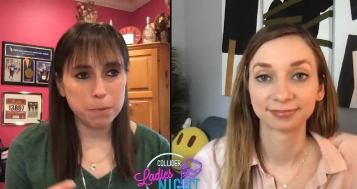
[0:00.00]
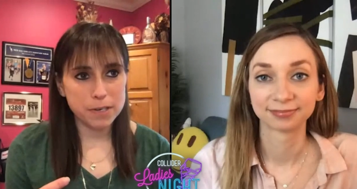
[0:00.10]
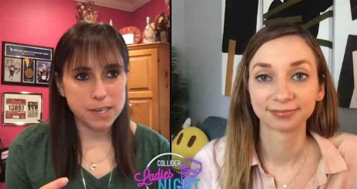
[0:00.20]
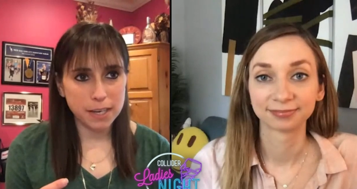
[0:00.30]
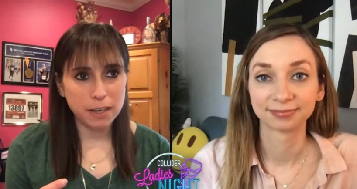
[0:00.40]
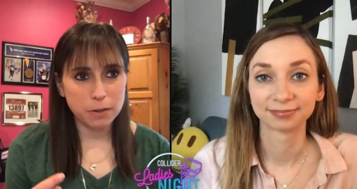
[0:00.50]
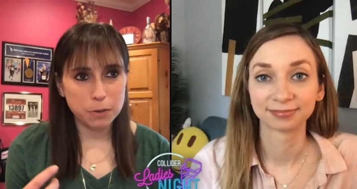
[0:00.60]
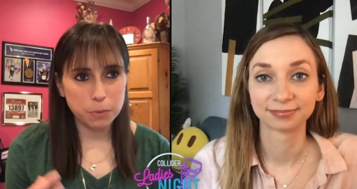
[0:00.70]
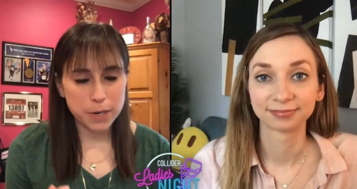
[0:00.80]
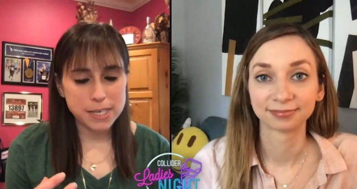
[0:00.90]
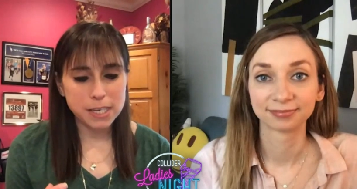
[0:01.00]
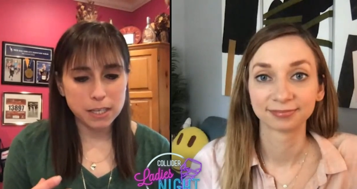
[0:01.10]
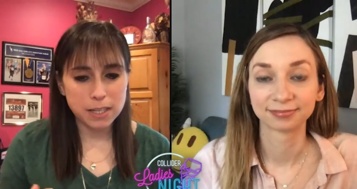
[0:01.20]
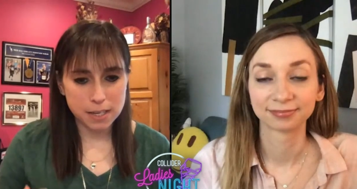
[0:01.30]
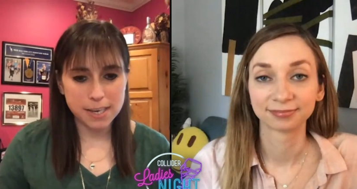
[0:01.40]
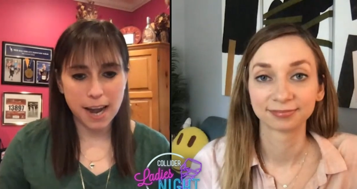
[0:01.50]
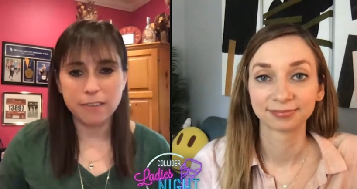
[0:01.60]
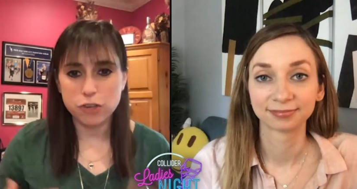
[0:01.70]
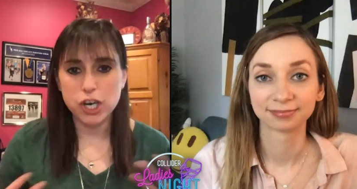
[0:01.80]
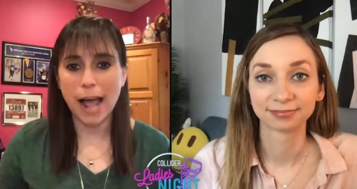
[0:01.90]
Speaker 1: in particular recently that's kind
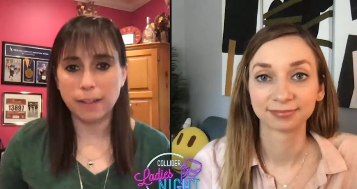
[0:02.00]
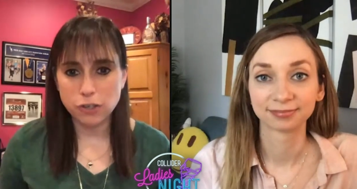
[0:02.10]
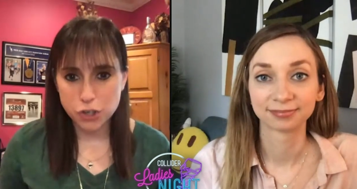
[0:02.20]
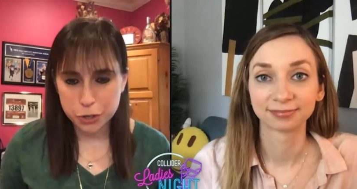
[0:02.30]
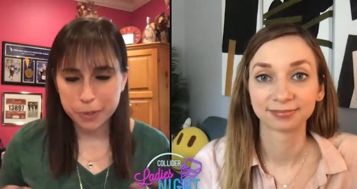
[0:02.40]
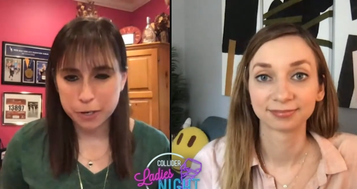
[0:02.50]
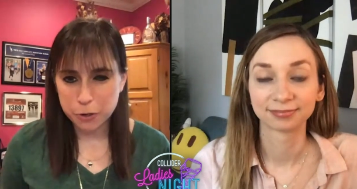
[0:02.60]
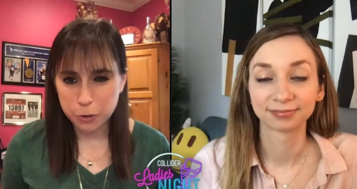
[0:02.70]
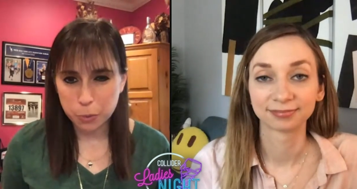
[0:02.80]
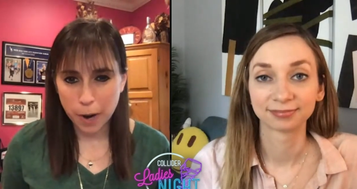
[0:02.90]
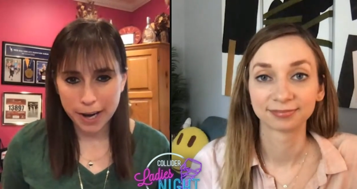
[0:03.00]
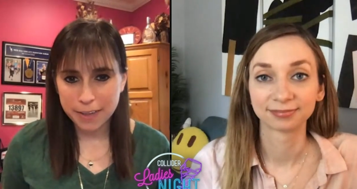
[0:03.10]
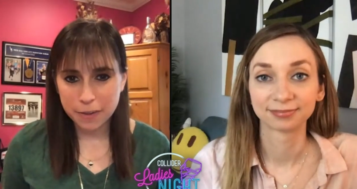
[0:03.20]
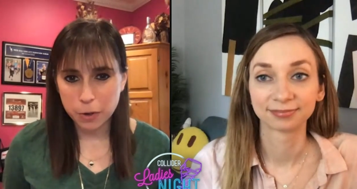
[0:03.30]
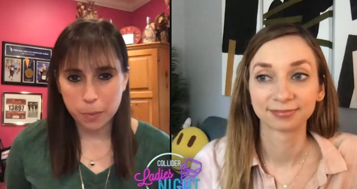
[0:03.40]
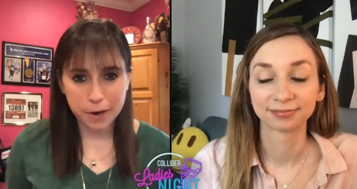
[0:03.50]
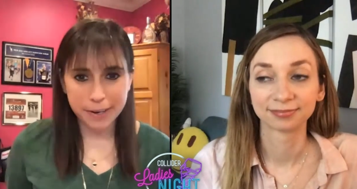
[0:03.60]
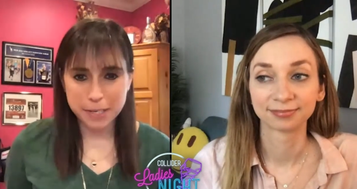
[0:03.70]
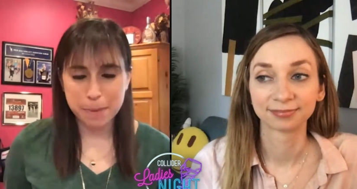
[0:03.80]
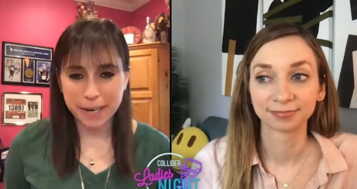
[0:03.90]
of challenged you in a new way that you
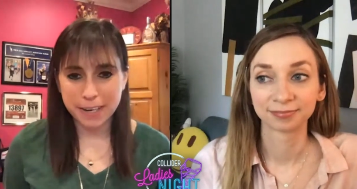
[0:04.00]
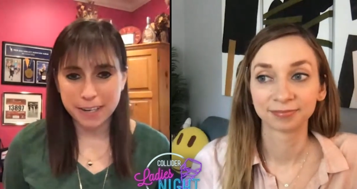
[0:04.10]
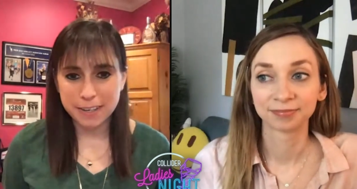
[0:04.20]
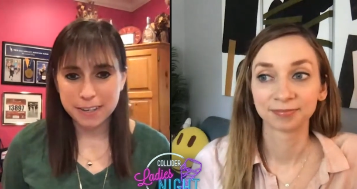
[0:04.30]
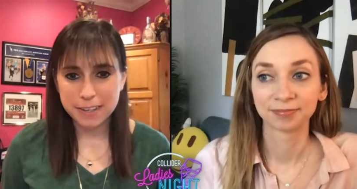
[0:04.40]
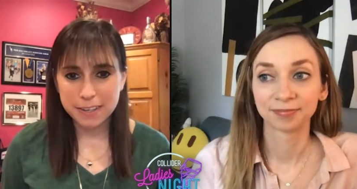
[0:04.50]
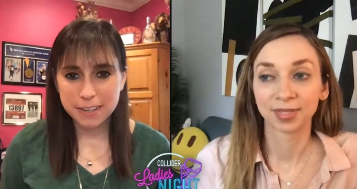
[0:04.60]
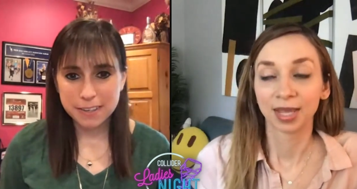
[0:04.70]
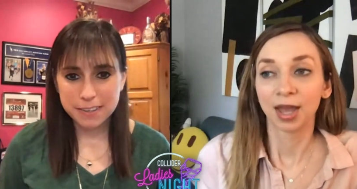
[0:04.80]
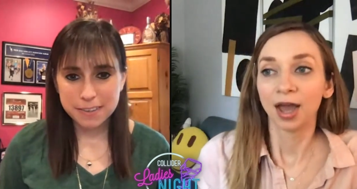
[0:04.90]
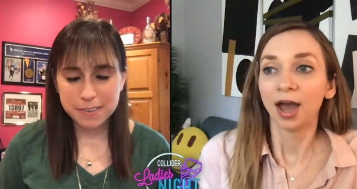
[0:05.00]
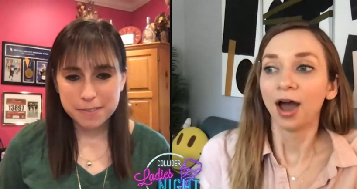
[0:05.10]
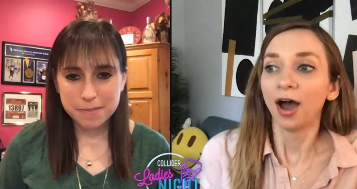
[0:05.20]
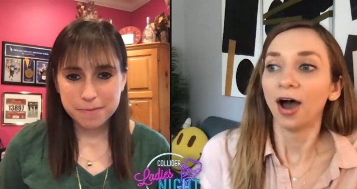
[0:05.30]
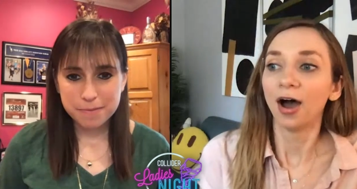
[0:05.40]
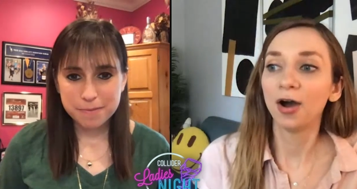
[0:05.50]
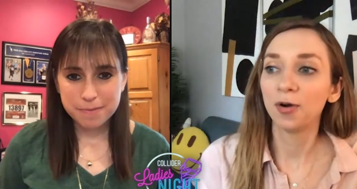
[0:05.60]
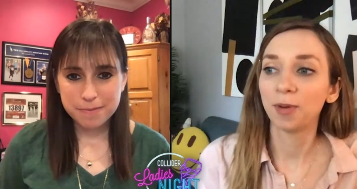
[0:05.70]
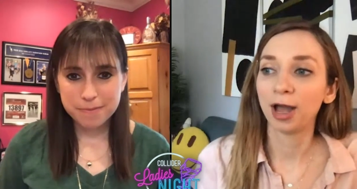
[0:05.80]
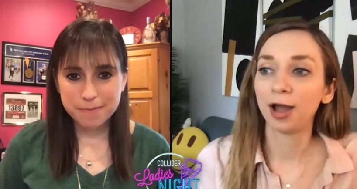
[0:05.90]
weren't expecting?
Speaker 2: Oh
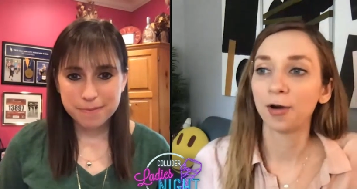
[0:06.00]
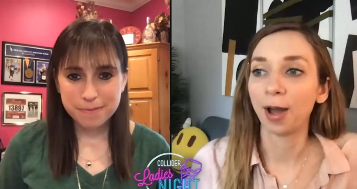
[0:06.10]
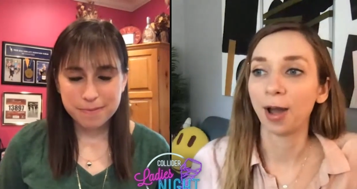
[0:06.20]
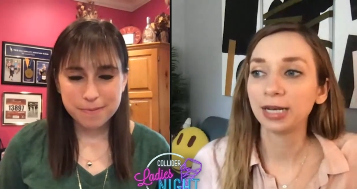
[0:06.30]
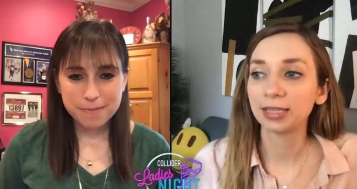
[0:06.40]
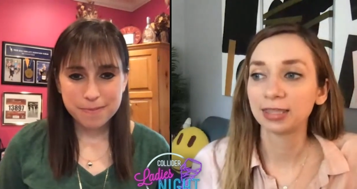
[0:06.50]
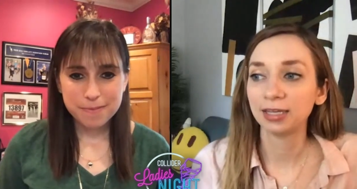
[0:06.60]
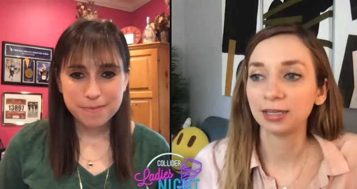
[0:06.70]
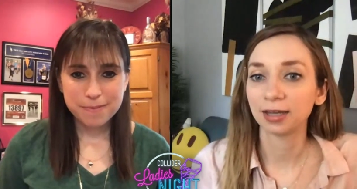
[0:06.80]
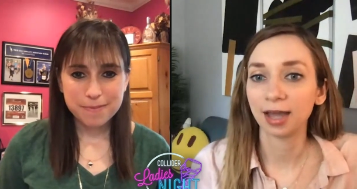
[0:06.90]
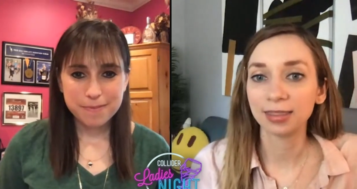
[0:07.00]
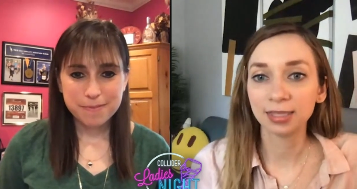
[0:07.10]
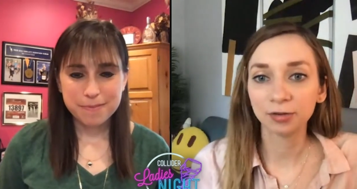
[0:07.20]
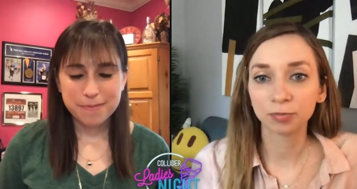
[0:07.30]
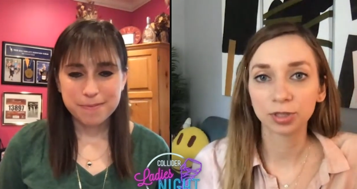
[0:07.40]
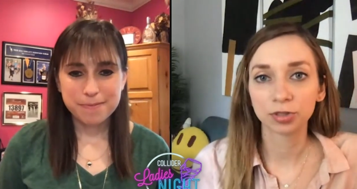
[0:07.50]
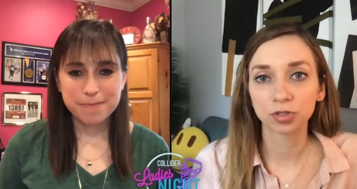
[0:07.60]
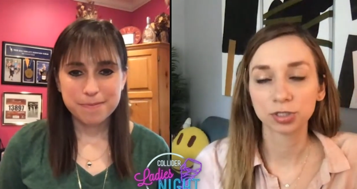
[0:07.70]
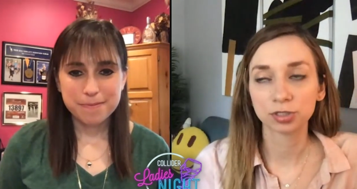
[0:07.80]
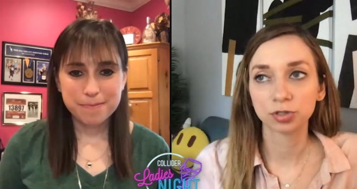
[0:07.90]
wow. I mean, I think I think with
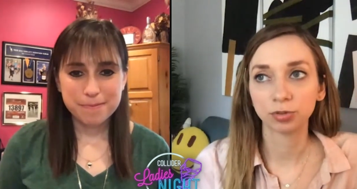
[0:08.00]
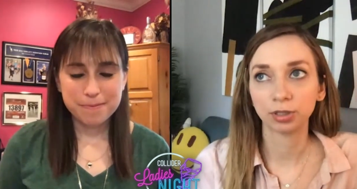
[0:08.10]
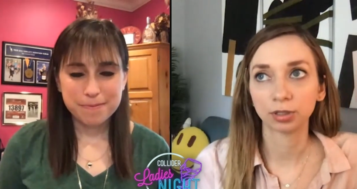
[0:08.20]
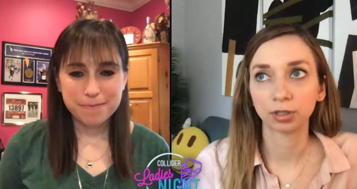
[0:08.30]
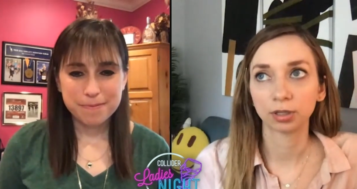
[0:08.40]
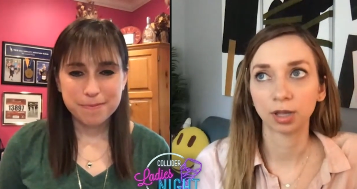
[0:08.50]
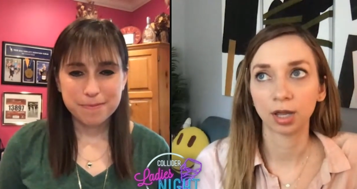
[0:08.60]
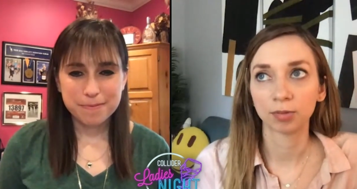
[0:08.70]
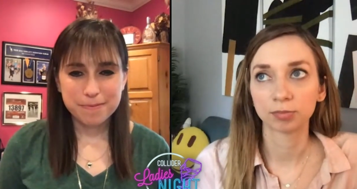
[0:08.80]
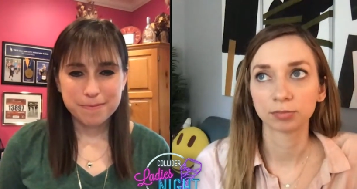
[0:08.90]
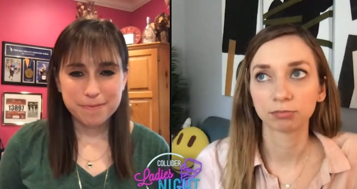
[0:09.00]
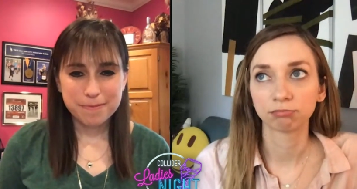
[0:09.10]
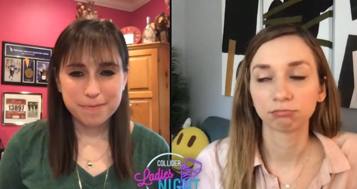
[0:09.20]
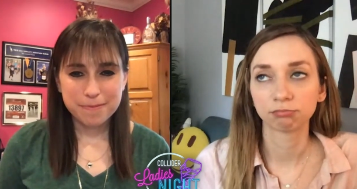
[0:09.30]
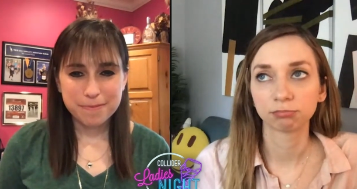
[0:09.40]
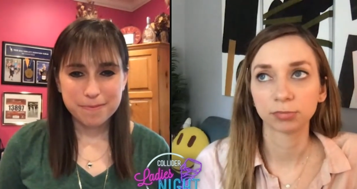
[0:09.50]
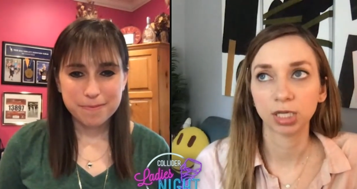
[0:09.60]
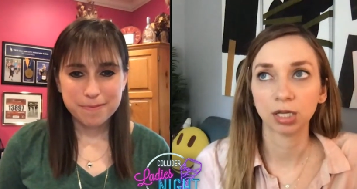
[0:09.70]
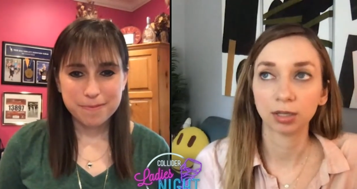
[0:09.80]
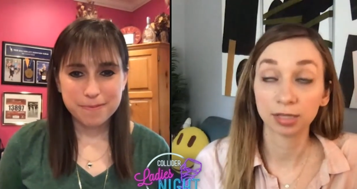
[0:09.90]
just doing um
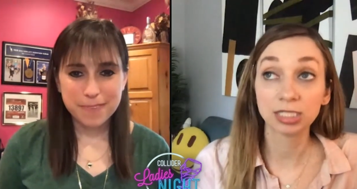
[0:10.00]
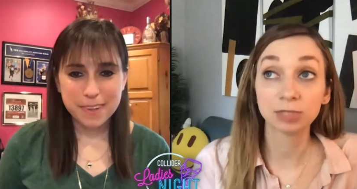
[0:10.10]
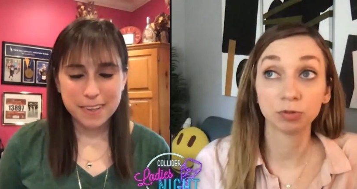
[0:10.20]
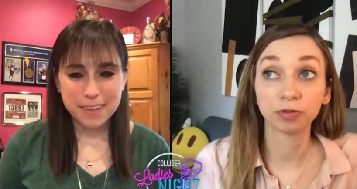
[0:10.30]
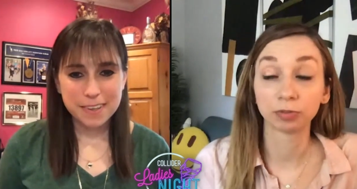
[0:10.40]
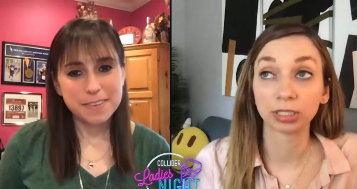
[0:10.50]
this movie